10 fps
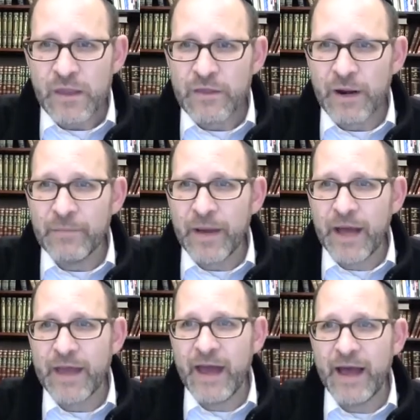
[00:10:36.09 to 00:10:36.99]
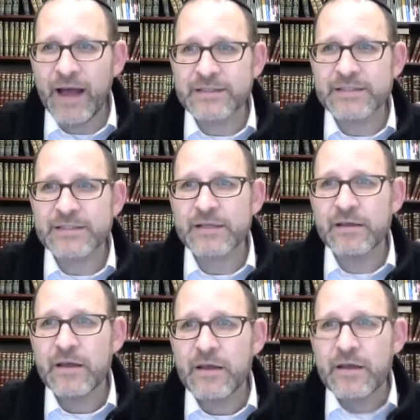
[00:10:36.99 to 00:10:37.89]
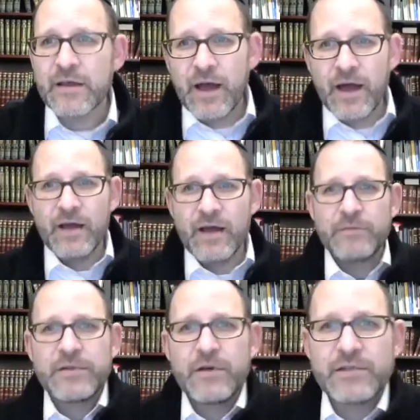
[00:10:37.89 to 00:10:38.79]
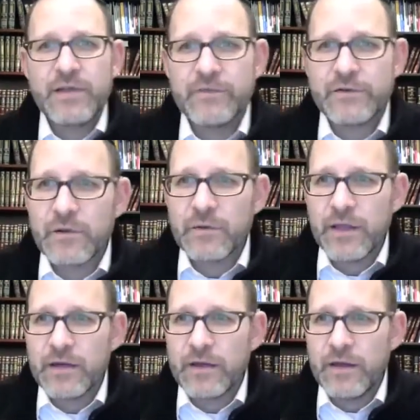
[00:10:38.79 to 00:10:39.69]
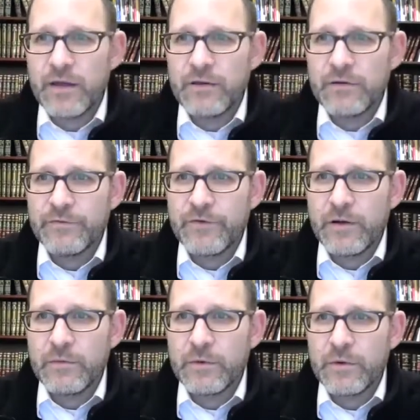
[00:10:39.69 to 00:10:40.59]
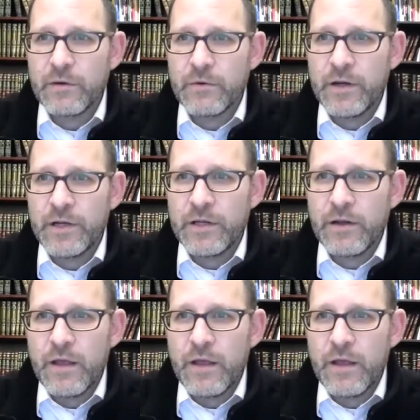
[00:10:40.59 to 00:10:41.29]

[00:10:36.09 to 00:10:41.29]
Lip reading: The Ramban asks, sorry, just having trouble getting that in front of me where I want it.